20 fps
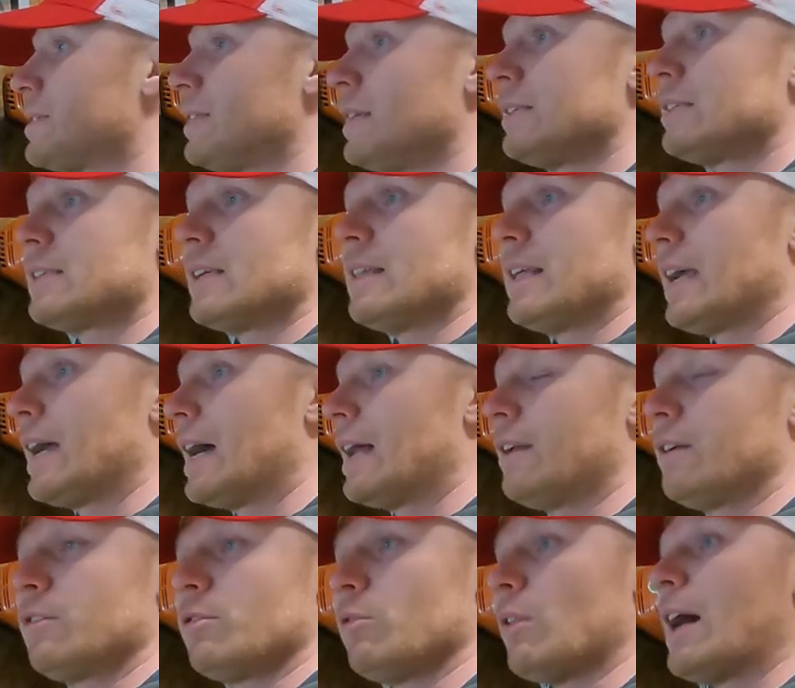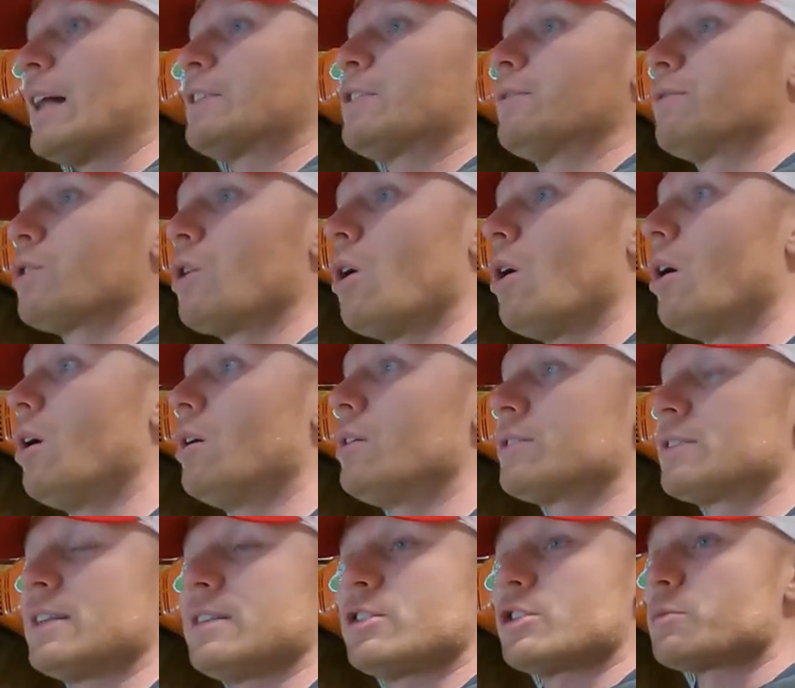and they said they got lots of
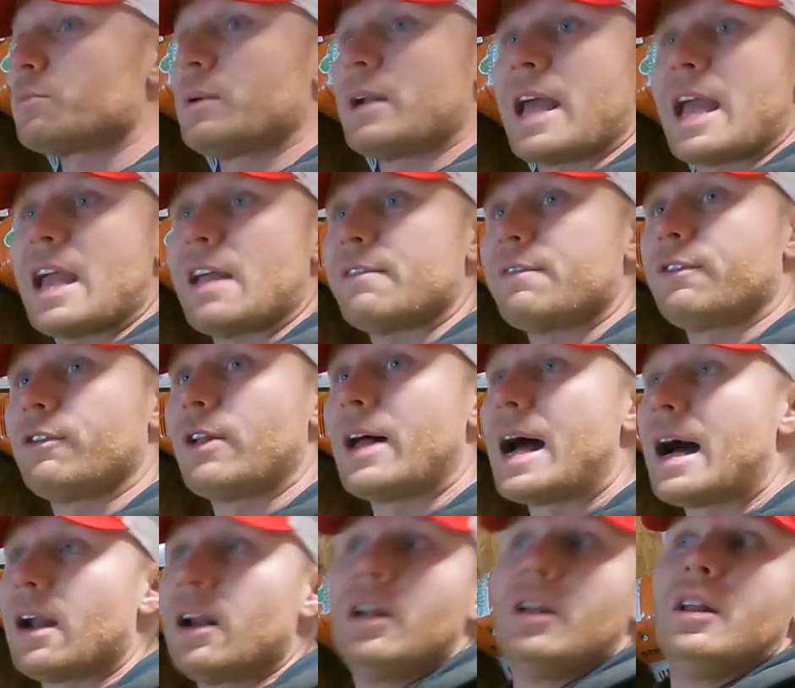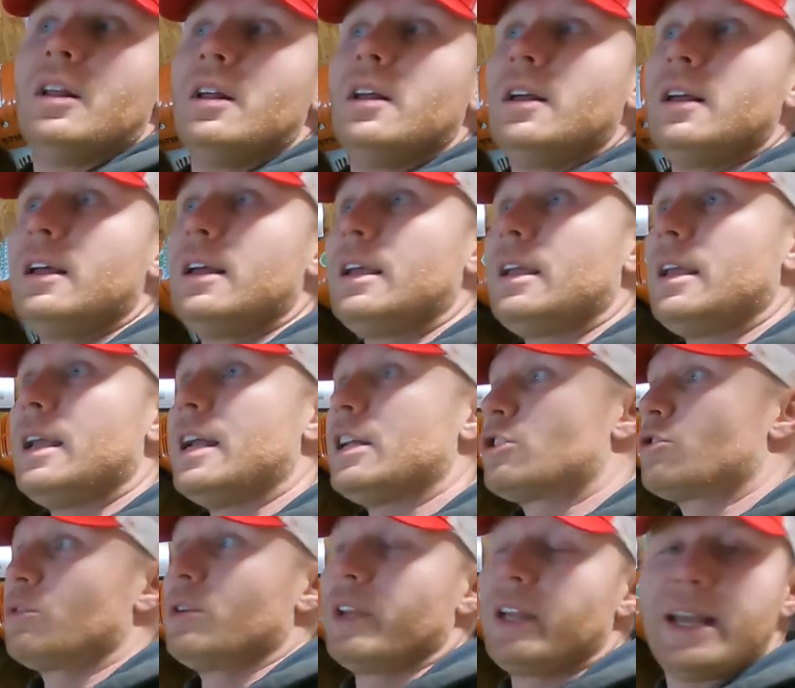calls and just put a handful out.
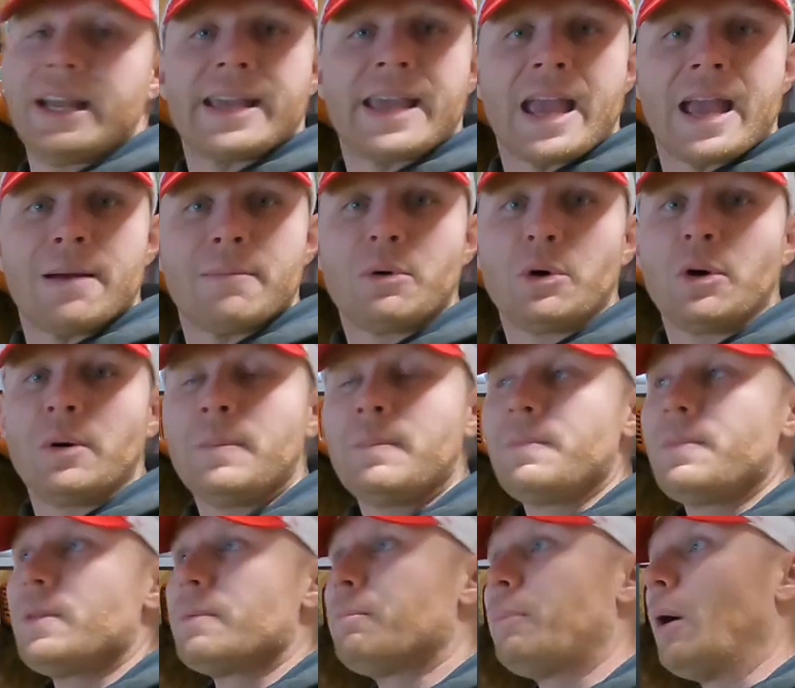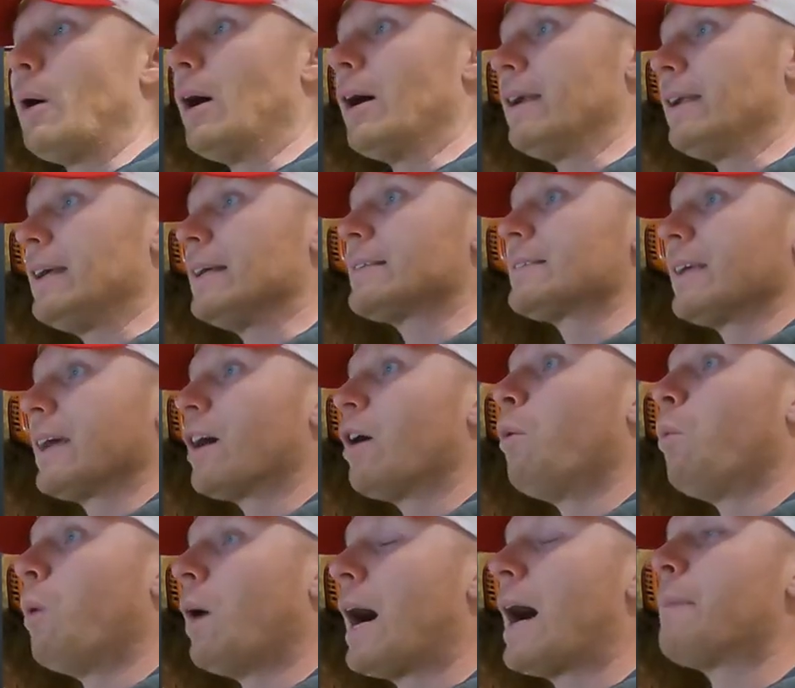It's really a gamble, but it's like
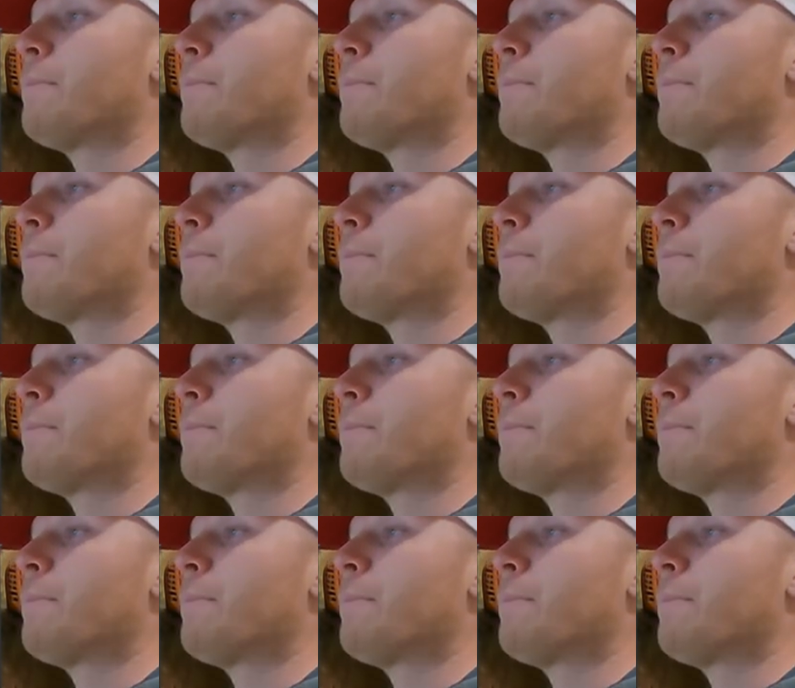I